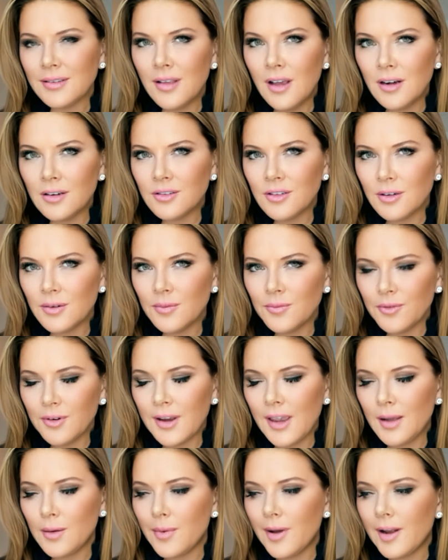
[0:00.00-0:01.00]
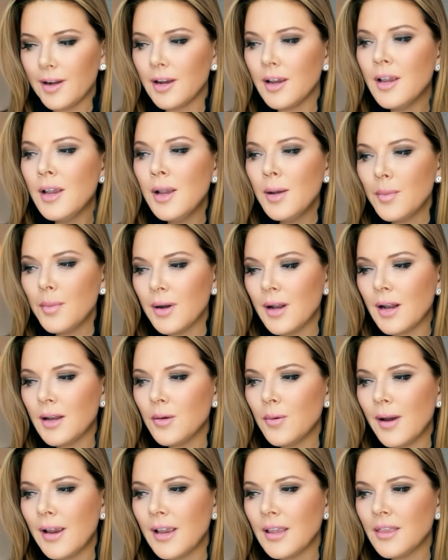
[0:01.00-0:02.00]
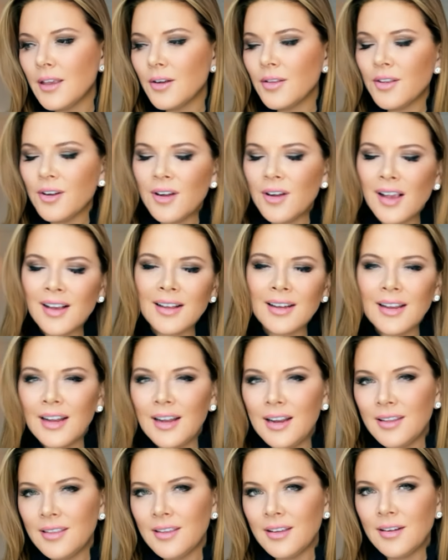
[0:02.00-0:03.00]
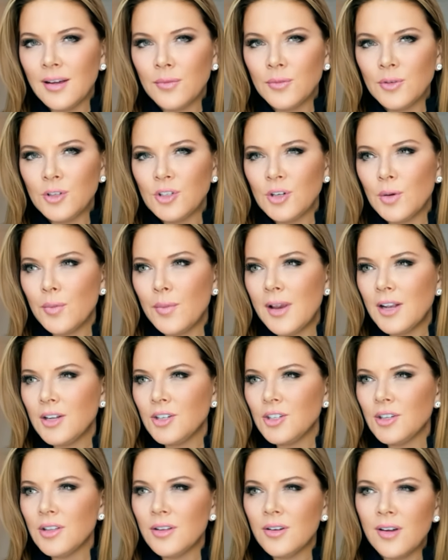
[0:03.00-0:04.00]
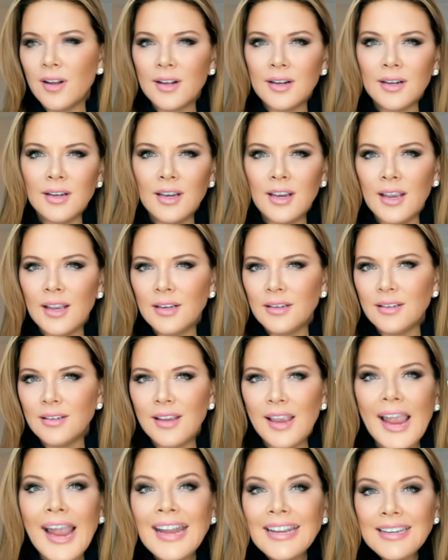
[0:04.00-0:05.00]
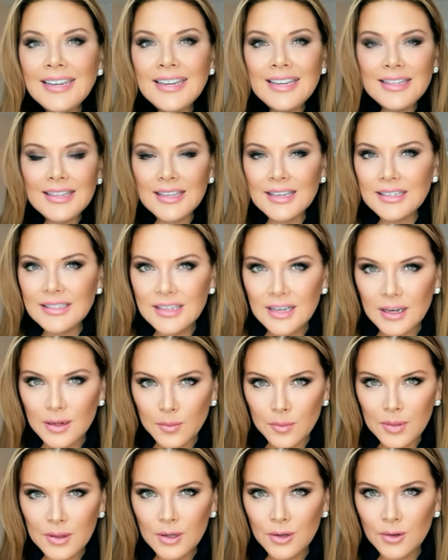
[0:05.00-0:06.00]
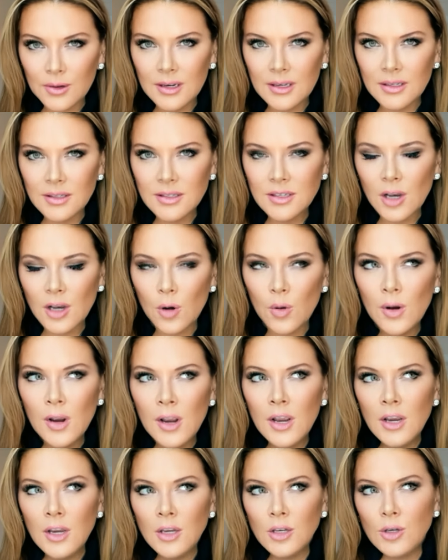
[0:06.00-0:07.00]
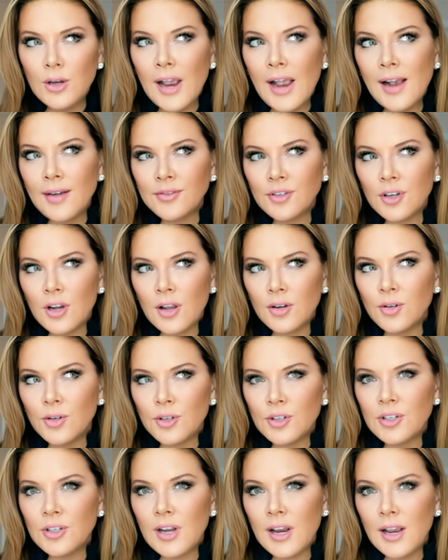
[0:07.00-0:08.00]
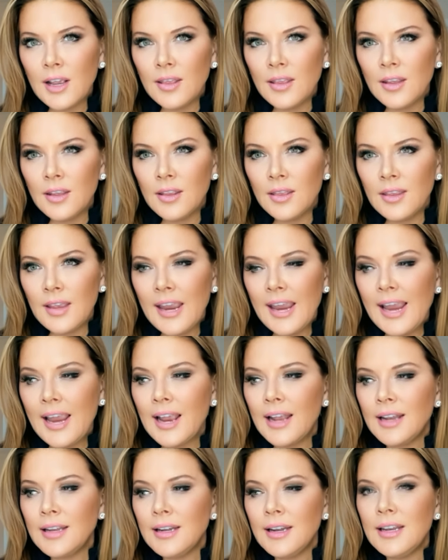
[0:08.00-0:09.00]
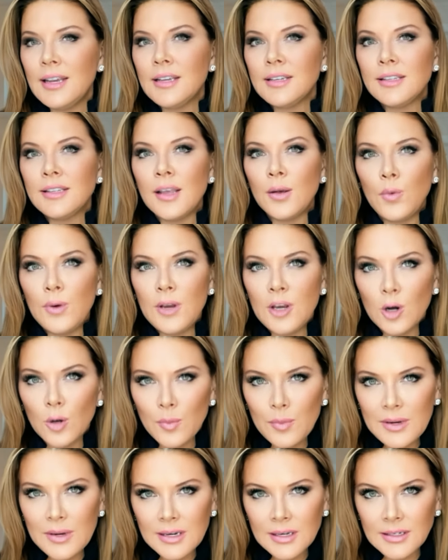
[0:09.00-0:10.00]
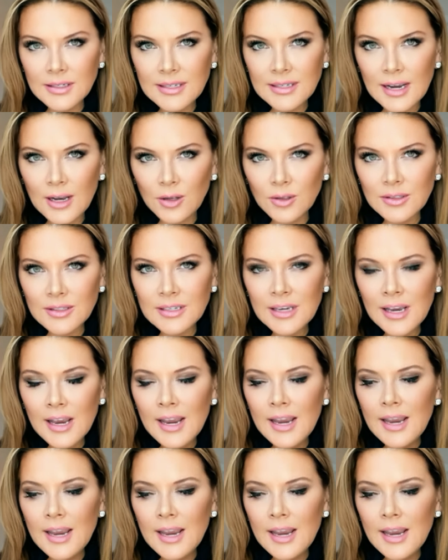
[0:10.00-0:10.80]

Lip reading: Long term, forget about it. But anyway, they're not going to get anything done with Joe Manchin. They're not going to get anything done, period. So you have to understand that the hand it is that we are being dealt.